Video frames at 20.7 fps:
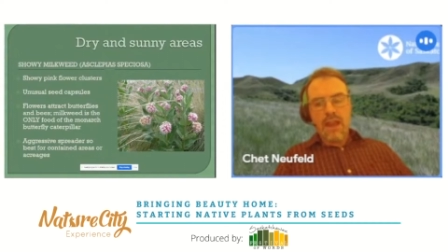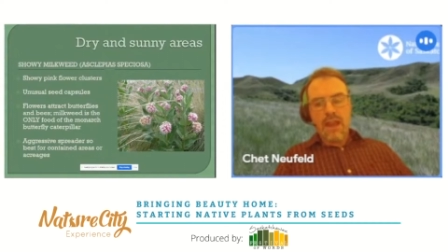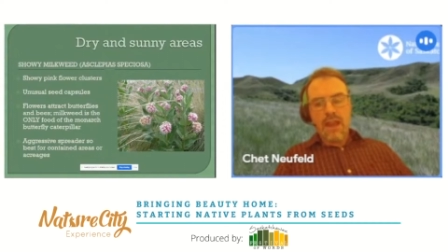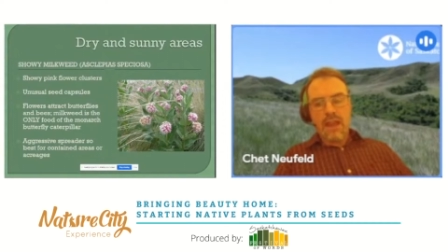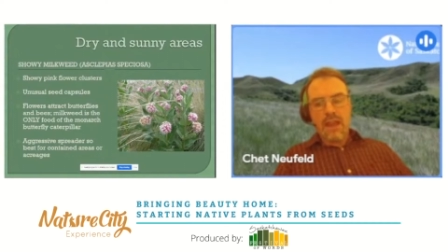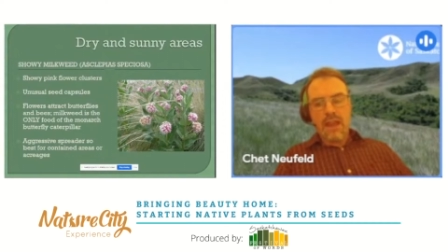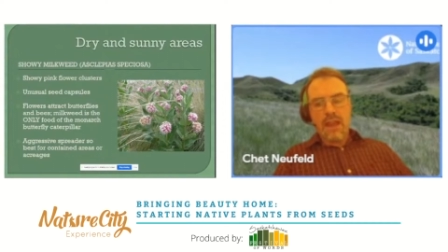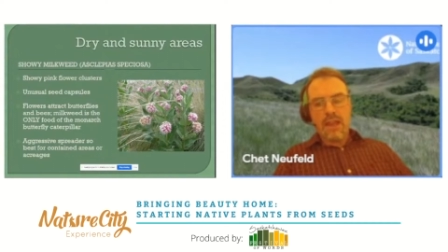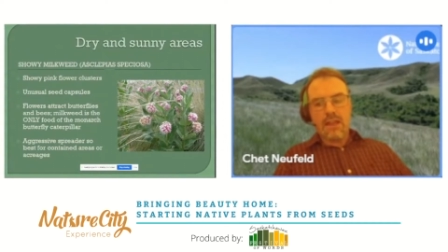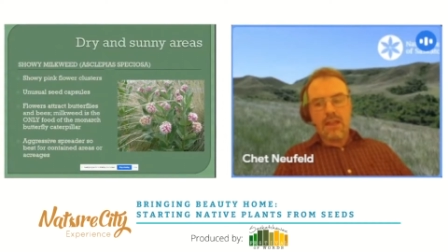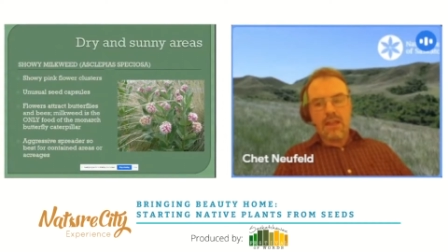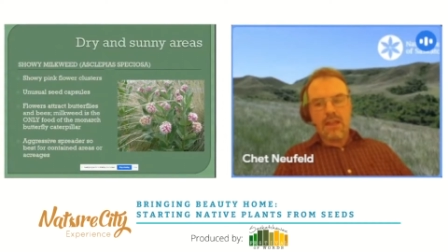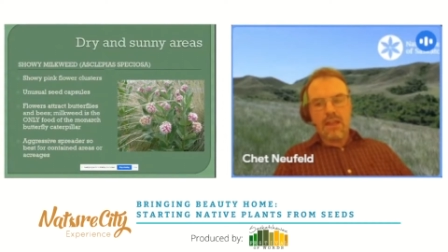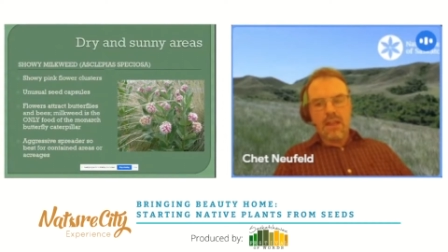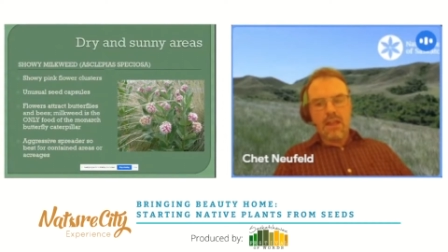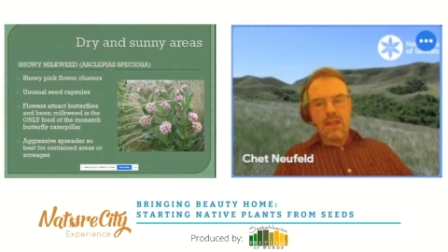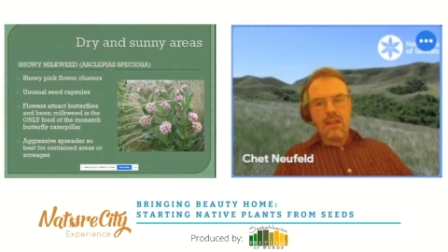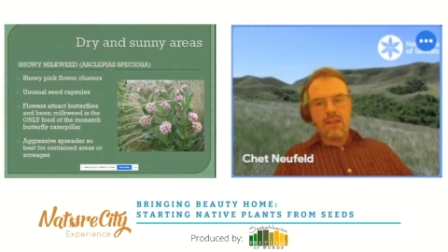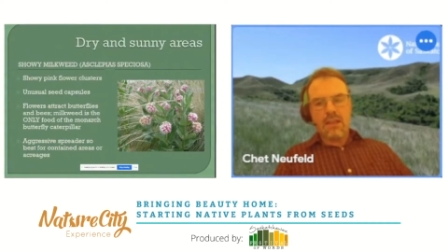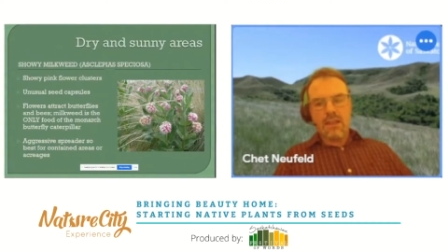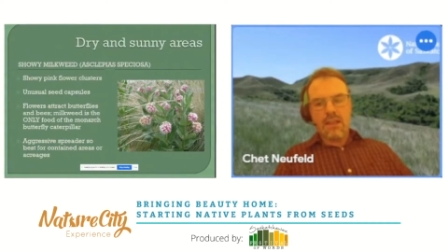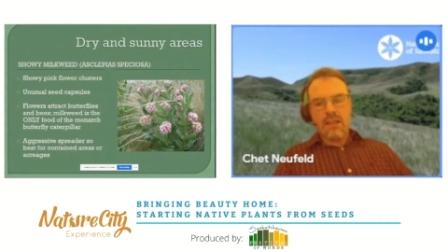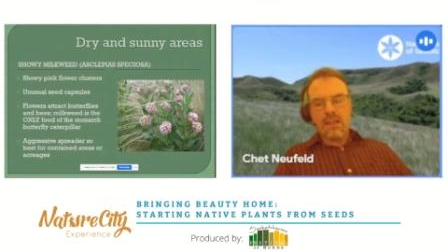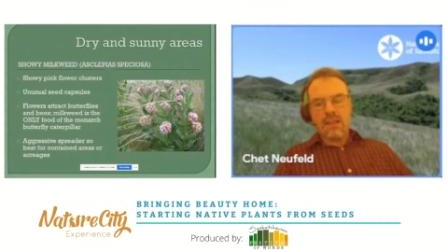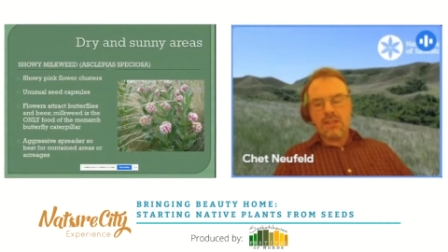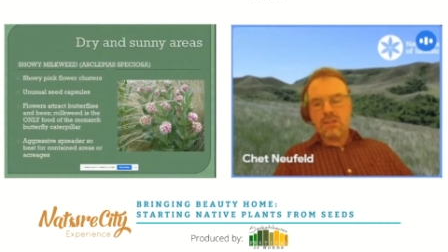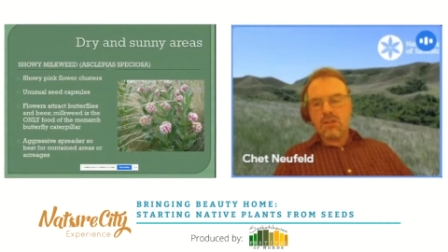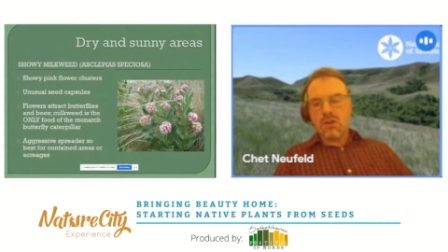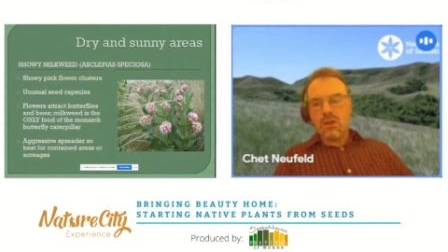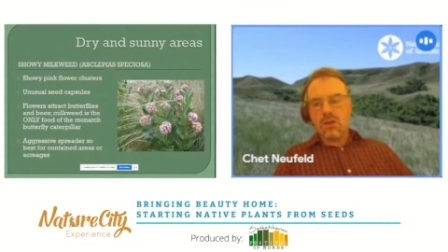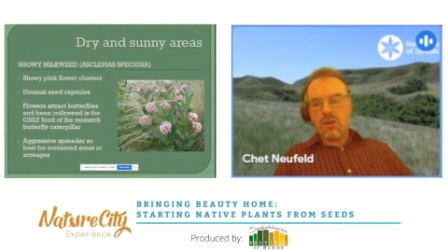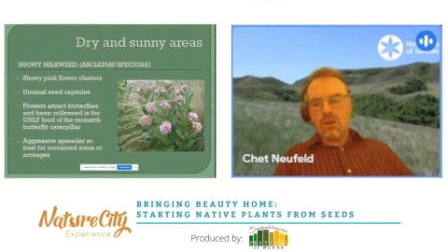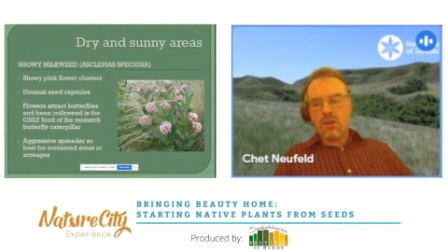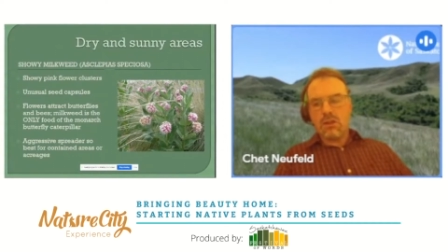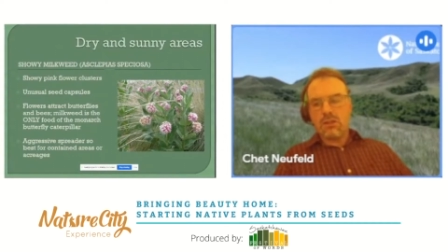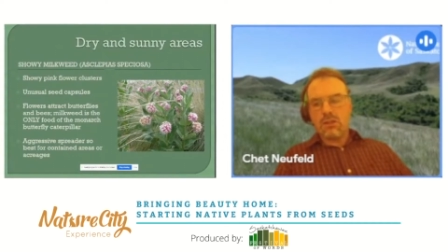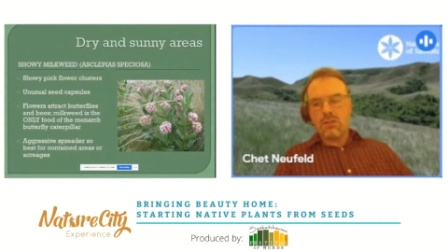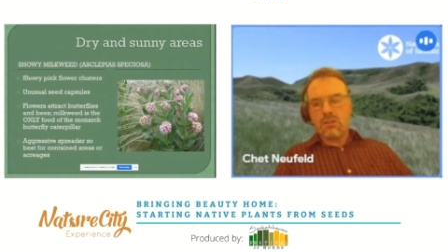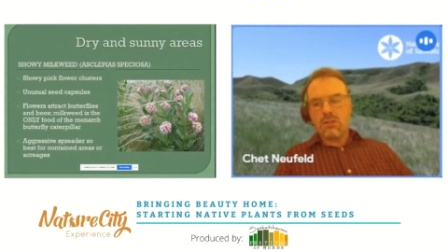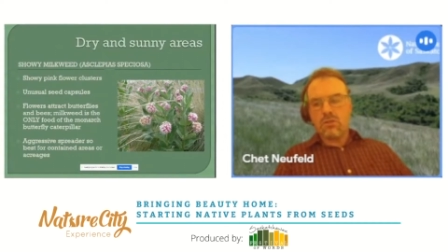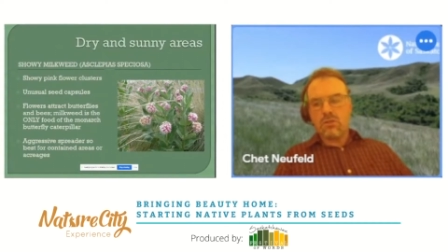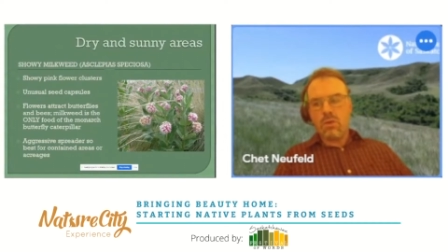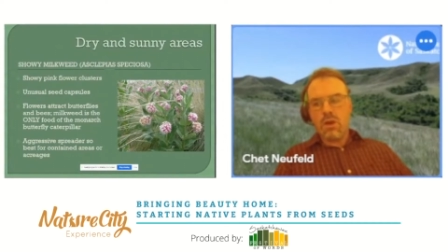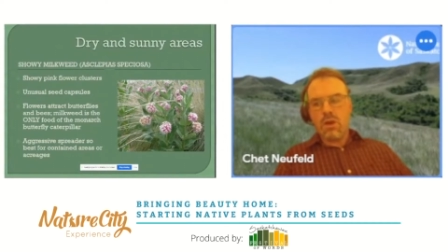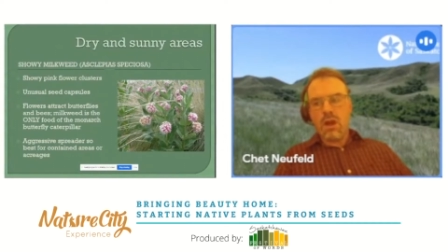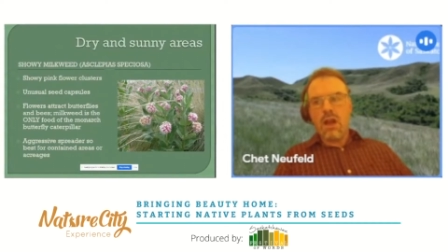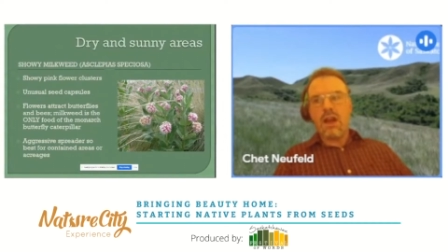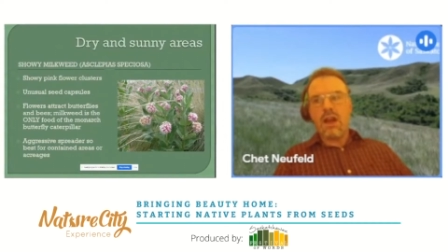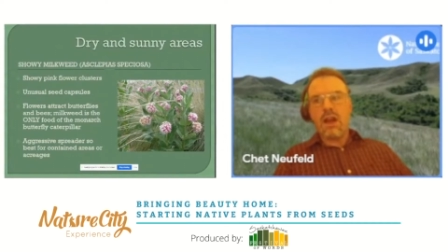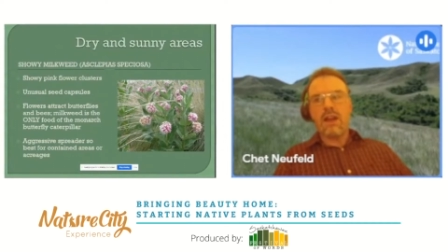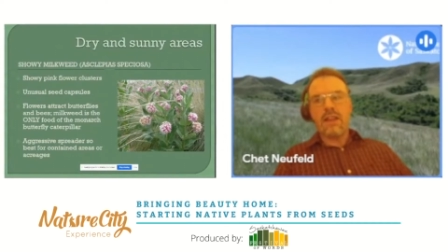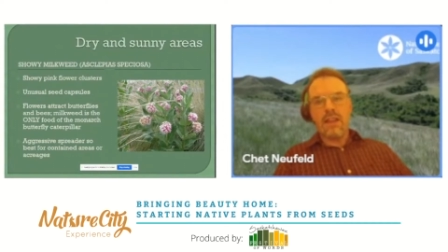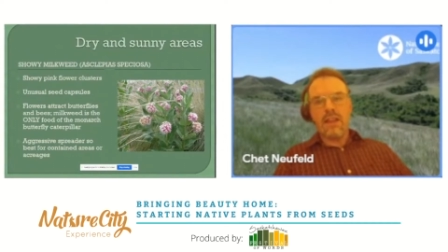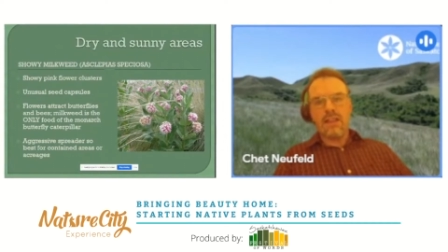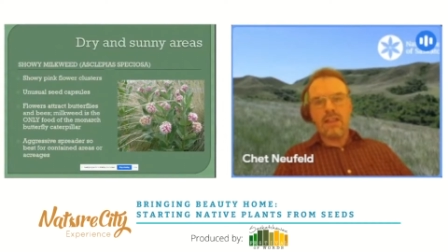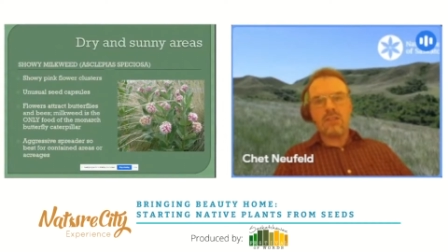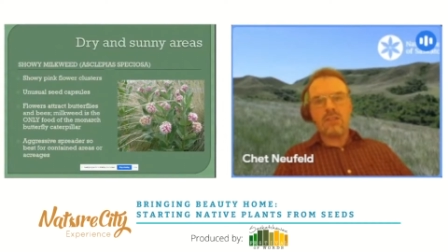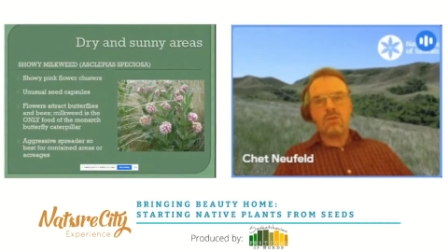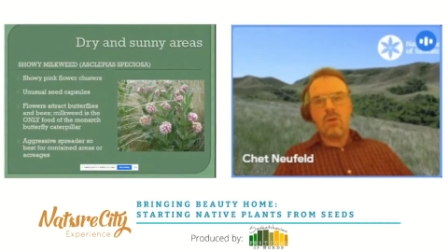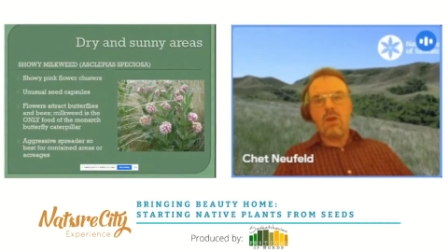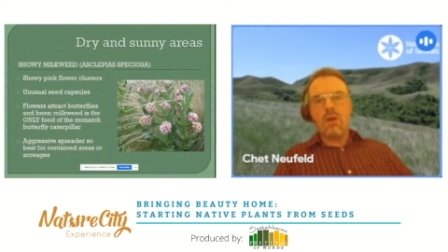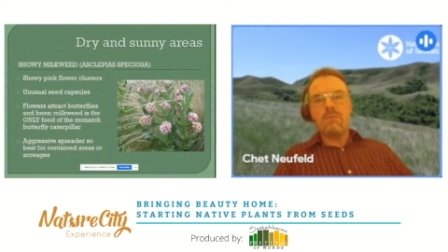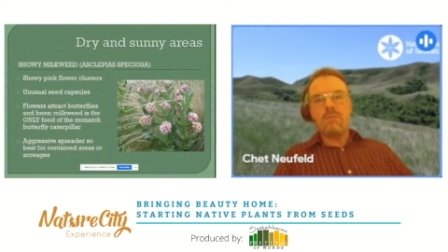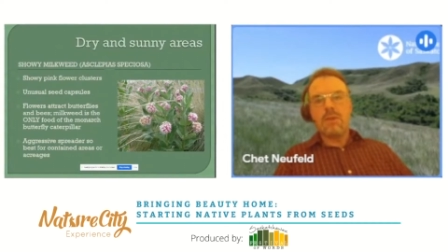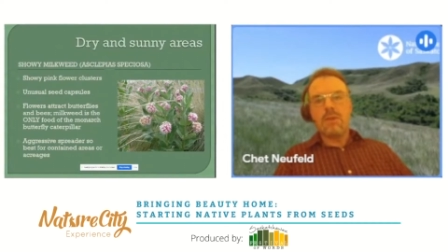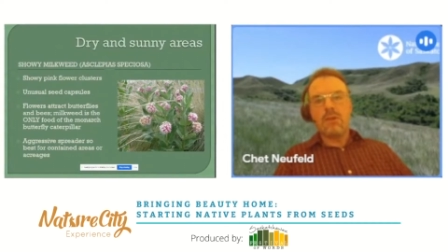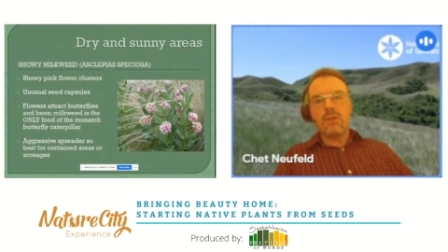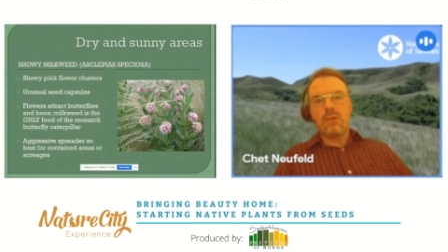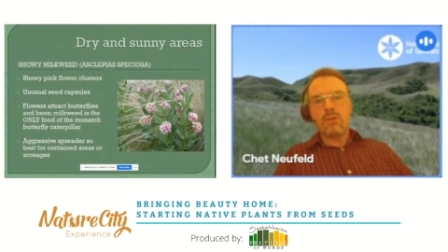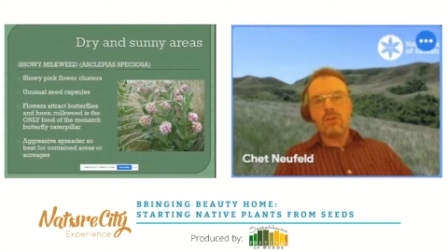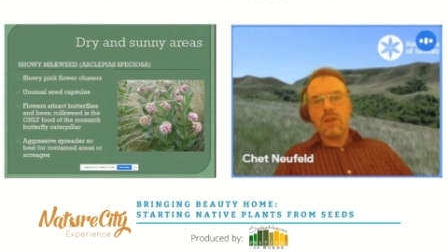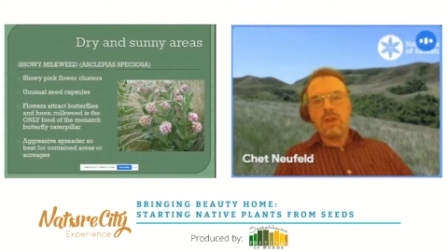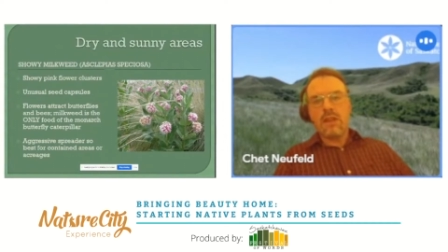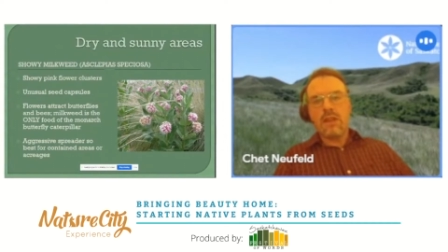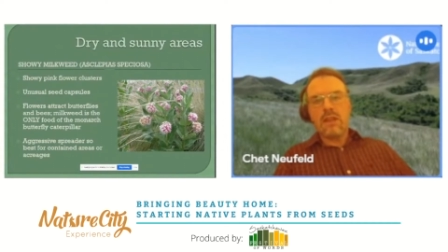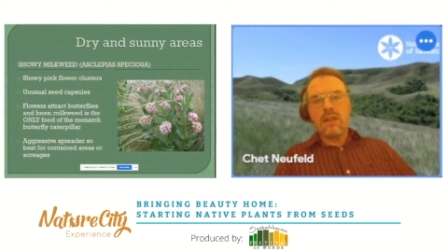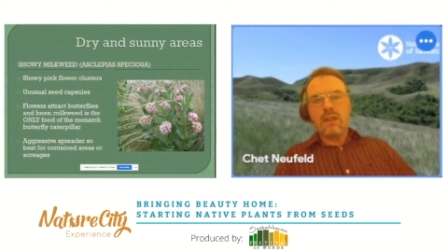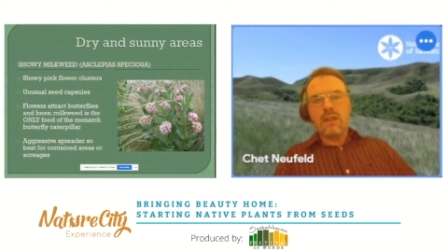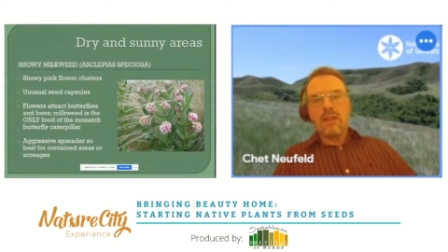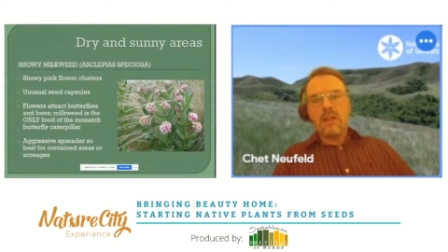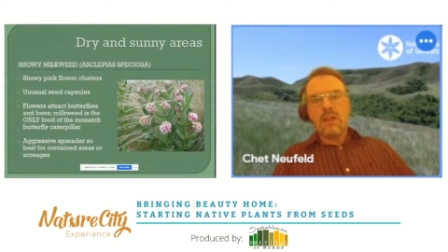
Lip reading: and I think it's called swamp milkweed.